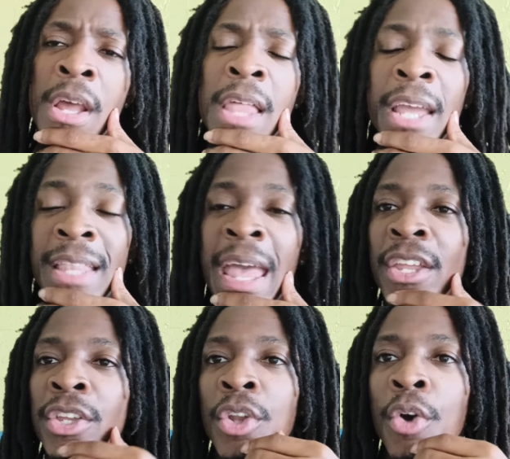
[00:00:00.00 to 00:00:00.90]
Like
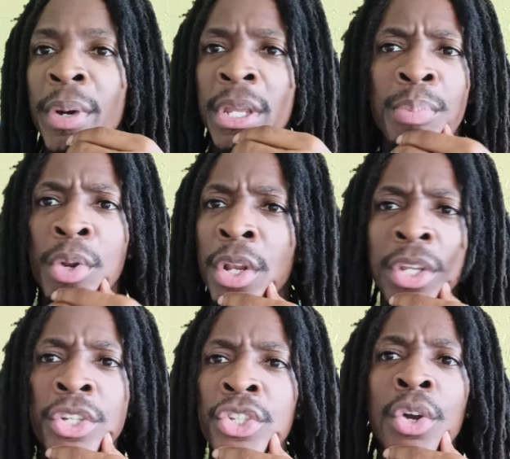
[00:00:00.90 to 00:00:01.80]
that, you know, but he put on a
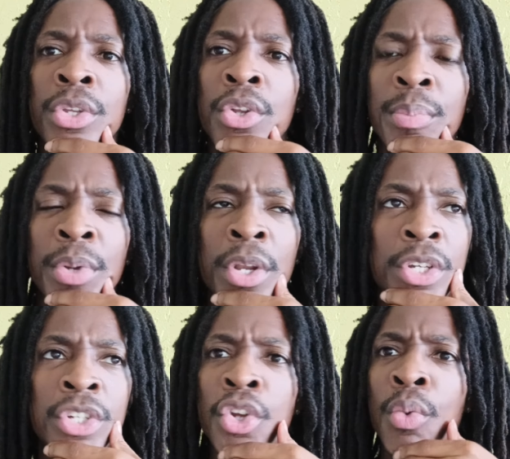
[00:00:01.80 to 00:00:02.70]
good show, you know, he put on a
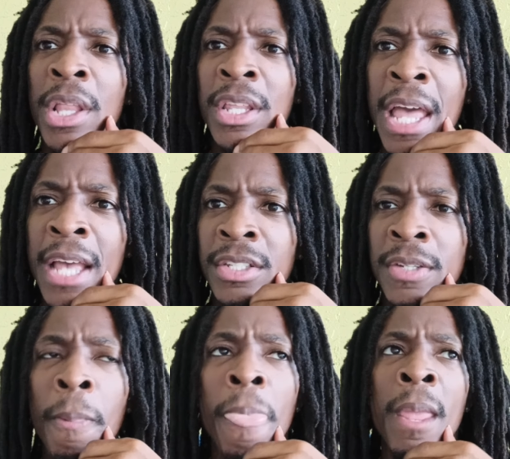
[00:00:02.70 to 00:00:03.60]
good show while it
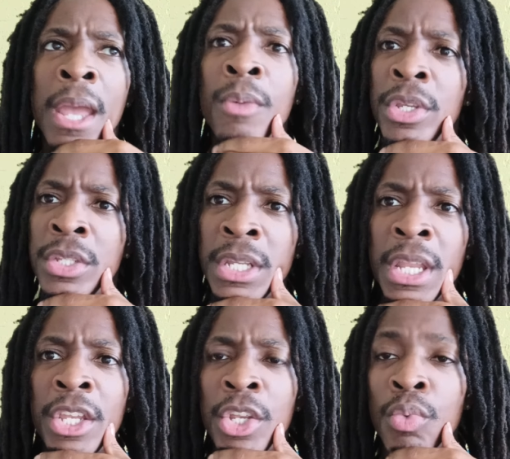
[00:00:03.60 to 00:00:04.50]
lasted. And we've seen
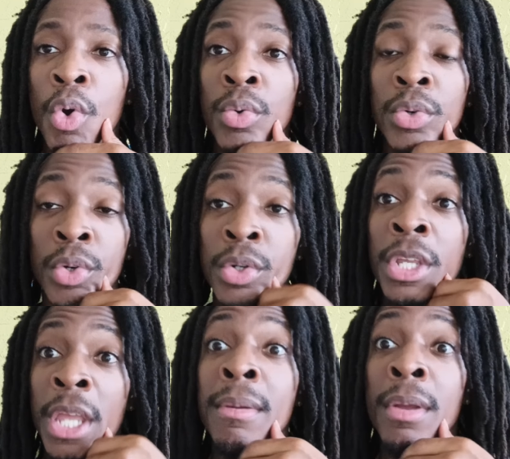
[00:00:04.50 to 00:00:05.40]
Andy Hiroko
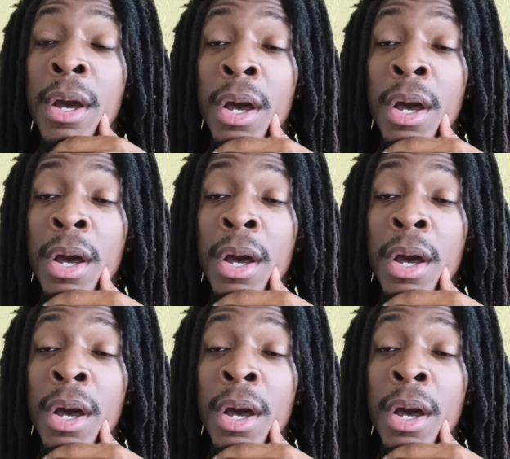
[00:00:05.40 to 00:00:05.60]
get,